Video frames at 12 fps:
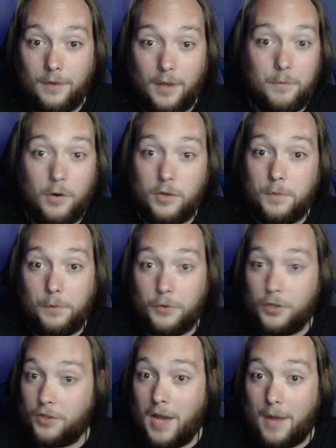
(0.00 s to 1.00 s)
that most people
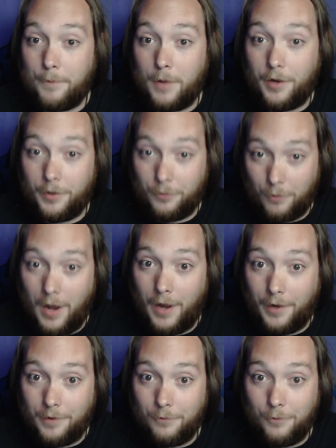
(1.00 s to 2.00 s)
just hop on and ride,